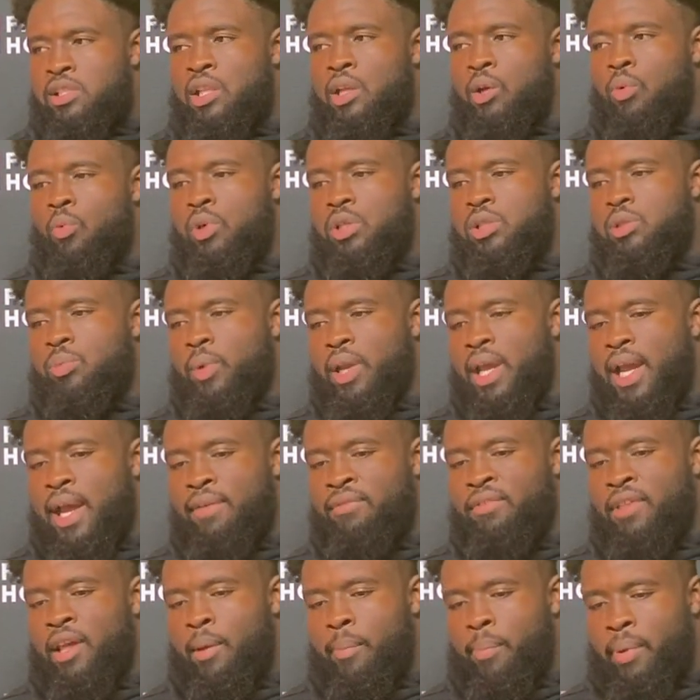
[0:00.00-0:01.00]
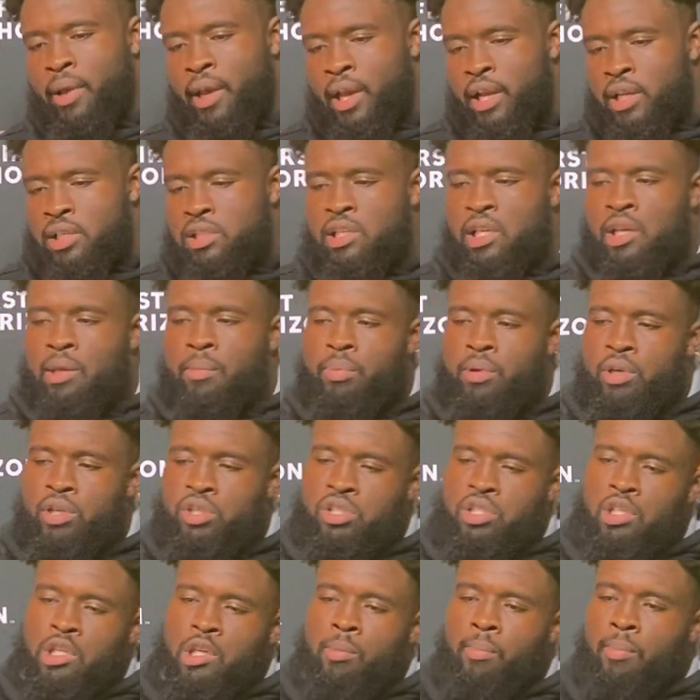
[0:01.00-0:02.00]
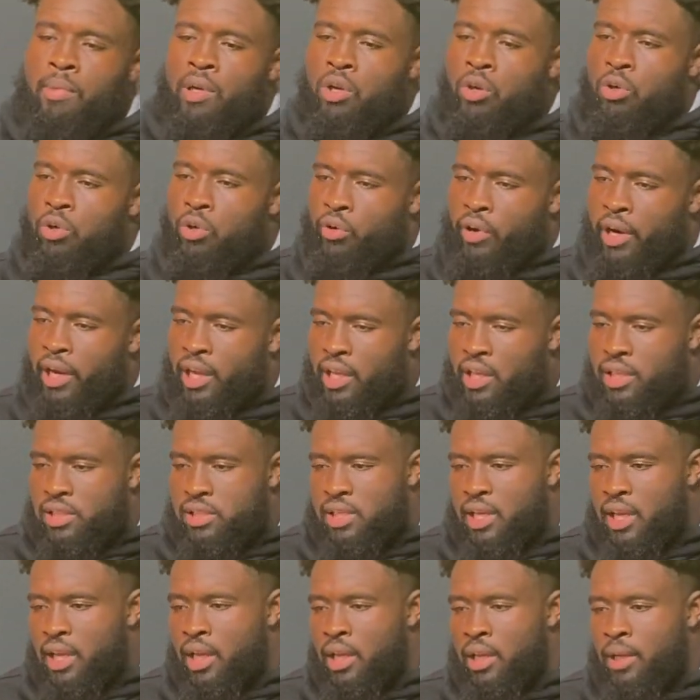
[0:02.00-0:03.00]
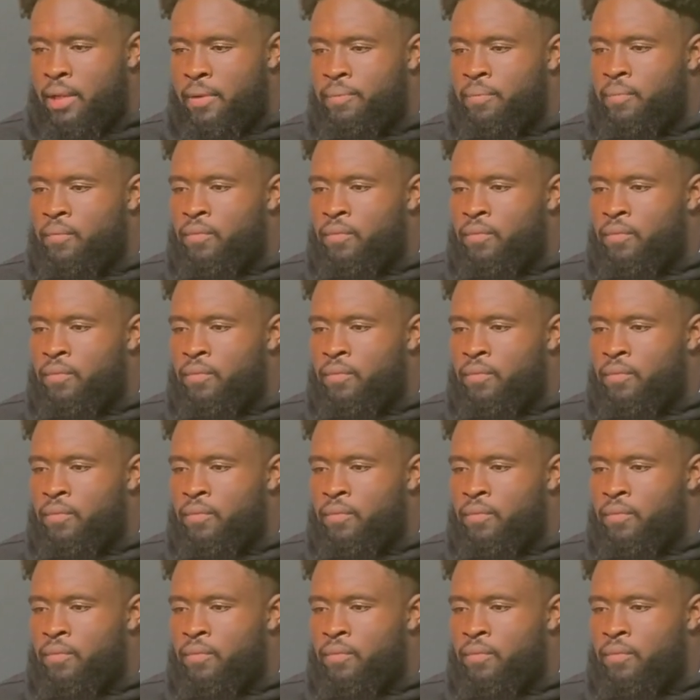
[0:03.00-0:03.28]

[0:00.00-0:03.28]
And then once we have that pass, getting pushed in the middle, great contain.